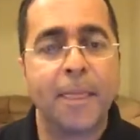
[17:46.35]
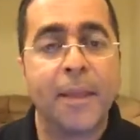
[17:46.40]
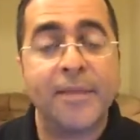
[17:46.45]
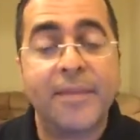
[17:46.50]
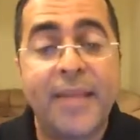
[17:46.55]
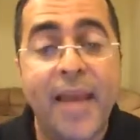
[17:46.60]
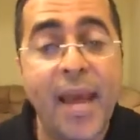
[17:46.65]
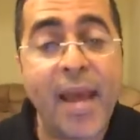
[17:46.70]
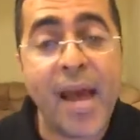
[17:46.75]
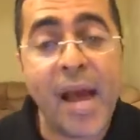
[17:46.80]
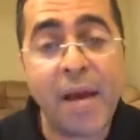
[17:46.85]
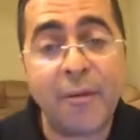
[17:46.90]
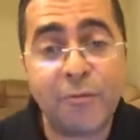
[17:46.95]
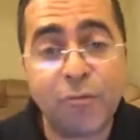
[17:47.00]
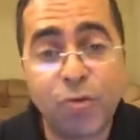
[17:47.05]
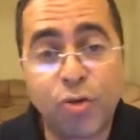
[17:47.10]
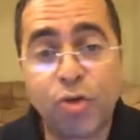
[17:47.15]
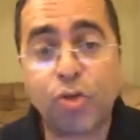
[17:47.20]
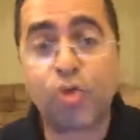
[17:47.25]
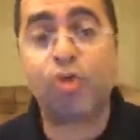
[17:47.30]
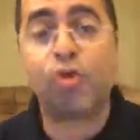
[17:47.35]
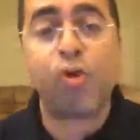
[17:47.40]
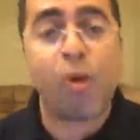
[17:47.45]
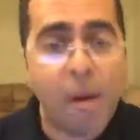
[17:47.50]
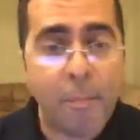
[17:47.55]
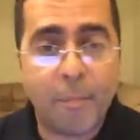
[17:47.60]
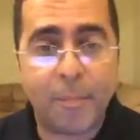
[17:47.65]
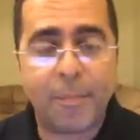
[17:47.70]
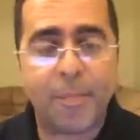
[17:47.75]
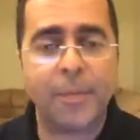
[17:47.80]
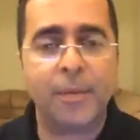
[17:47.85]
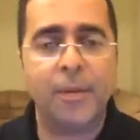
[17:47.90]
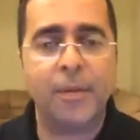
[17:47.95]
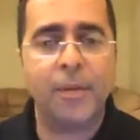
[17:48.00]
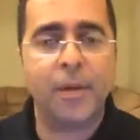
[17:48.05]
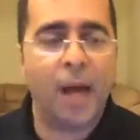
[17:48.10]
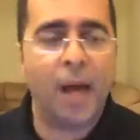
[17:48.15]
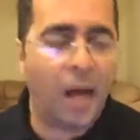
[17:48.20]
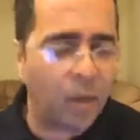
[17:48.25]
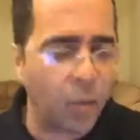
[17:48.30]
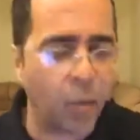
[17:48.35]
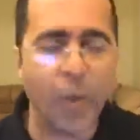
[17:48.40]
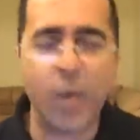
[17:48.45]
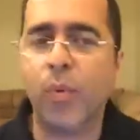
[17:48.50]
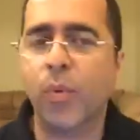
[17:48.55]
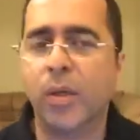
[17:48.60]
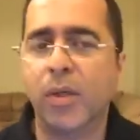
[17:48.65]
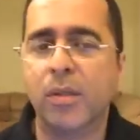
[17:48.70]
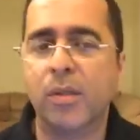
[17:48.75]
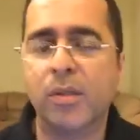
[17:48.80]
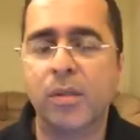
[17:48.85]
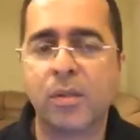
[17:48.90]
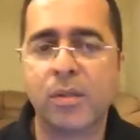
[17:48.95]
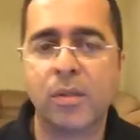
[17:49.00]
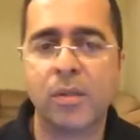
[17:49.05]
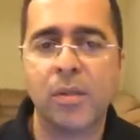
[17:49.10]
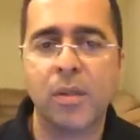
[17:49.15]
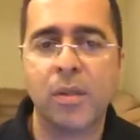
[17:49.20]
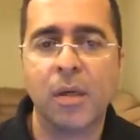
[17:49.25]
They have Trump and WOES.